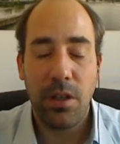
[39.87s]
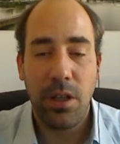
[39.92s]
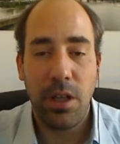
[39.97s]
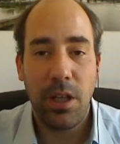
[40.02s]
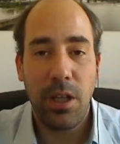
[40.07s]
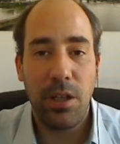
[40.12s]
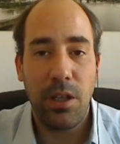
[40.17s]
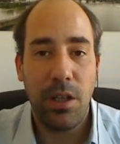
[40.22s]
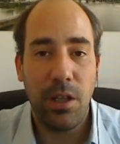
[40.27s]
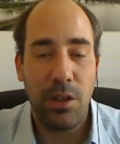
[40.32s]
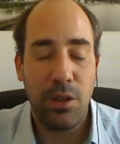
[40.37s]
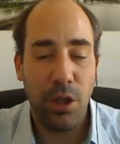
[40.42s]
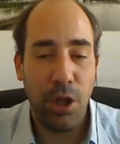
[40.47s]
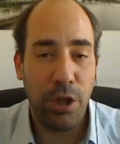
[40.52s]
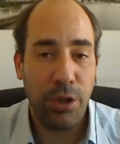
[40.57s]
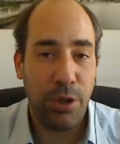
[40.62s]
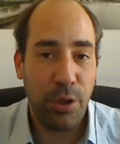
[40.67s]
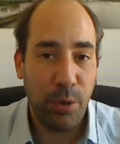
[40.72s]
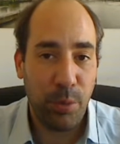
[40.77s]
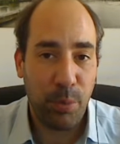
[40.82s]

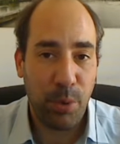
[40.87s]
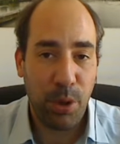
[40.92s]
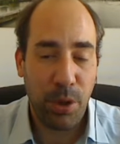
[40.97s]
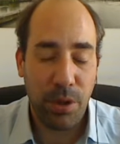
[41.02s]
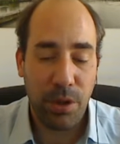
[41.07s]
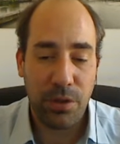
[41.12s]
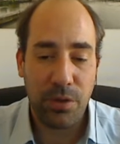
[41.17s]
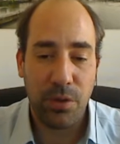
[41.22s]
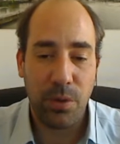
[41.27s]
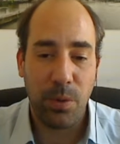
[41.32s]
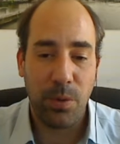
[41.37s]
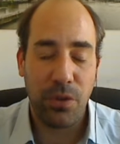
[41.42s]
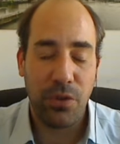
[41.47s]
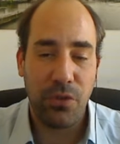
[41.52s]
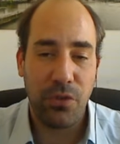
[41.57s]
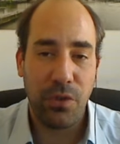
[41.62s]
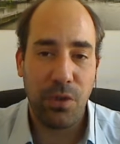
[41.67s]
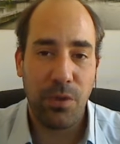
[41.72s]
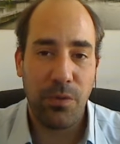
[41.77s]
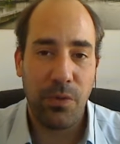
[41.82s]
a new product or a
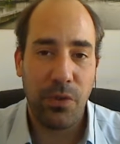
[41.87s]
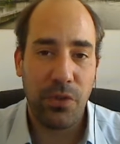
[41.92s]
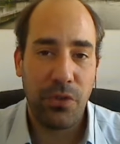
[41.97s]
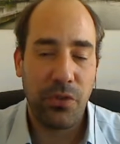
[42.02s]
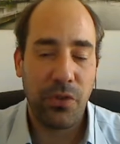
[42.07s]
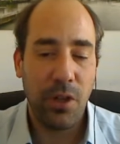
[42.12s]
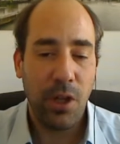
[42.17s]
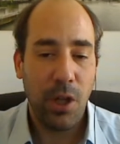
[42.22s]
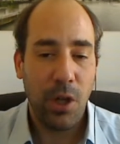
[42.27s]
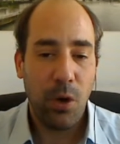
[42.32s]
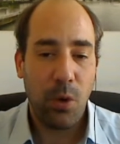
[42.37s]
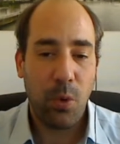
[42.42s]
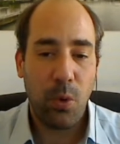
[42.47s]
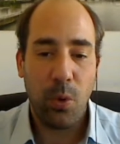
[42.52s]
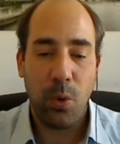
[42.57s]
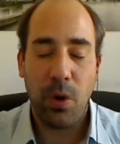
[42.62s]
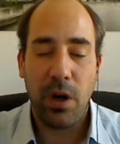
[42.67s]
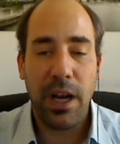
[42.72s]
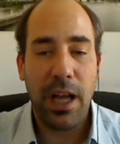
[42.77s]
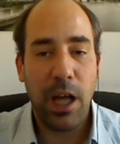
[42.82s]
service,
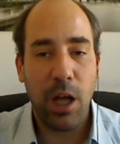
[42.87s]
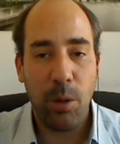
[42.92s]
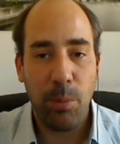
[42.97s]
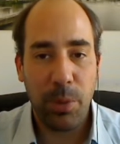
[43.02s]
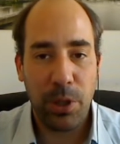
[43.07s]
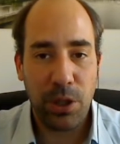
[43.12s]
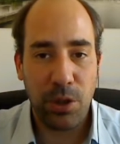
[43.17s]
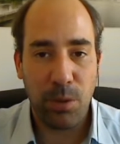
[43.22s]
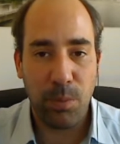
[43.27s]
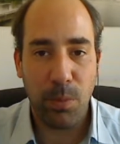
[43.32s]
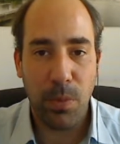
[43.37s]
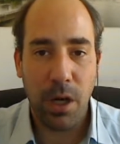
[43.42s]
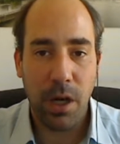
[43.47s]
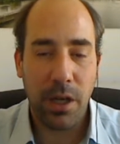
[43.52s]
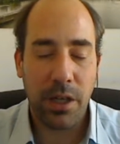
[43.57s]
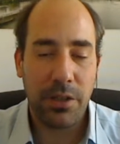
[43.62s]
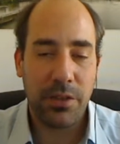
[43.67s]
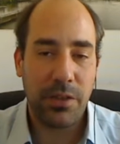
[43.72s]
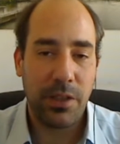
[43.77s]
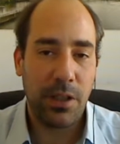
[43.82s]
or help in your
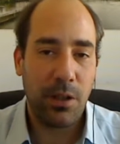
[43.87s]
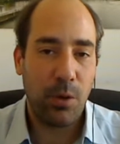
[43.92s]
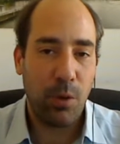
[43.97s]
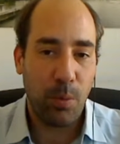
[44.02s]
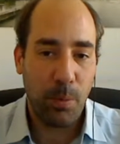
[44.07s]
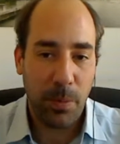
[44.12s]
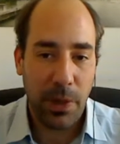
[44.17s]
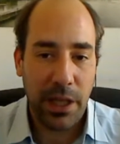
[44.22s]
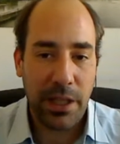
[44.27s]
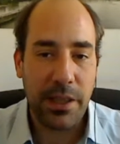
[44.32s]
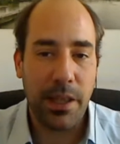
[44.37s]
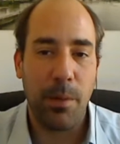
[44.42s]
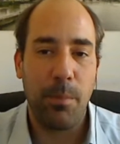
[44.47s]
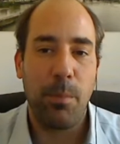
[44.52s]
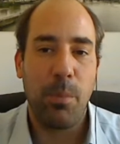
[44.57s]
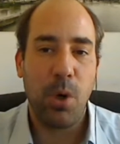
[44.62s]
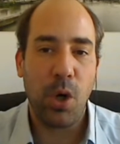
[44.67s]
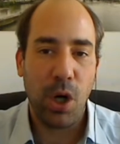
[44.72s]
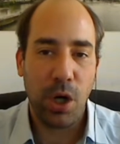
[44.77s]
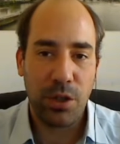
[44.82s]
marketing, or make
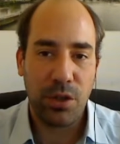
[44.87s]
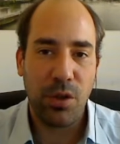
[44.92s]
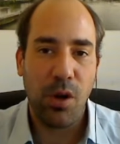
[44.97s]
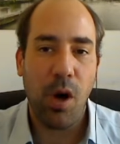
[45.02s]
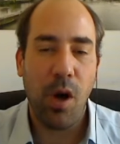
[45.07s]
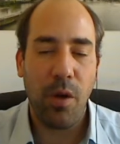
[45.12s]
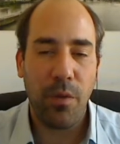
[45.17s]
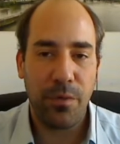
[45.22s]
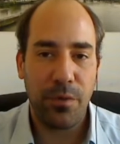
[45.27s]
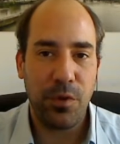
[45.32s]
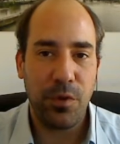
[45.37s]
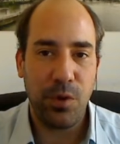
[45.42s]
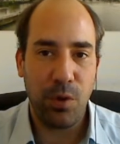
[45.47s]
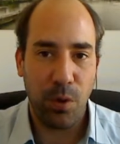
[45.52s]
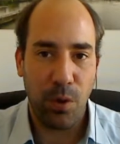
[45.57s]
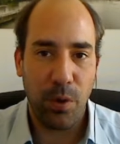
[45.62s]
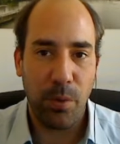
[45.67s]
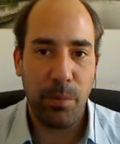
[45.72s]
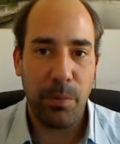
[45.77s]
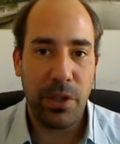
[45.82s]
them part of
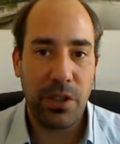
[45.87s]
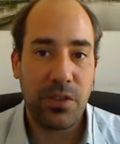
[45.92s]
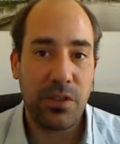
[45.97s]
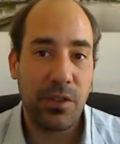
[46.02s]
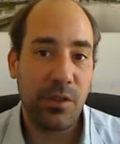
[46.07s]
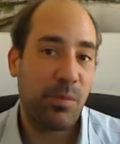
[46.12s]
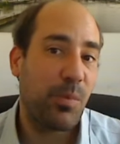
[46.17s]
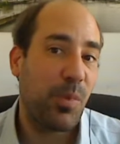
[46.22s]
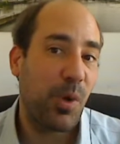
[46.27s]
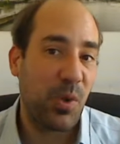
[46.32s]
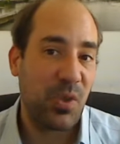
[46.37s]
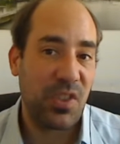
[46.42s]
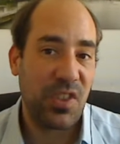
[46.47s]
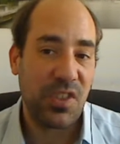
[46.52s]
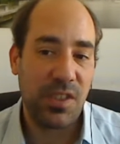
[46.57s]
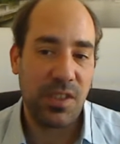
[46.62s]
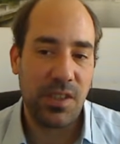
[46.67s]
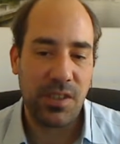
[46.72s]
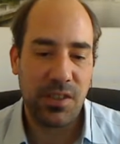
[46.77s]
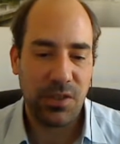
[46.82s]
your business
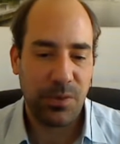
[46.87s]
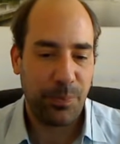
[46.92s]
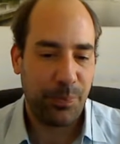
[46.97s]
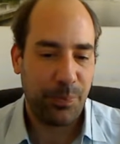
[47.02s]
processes.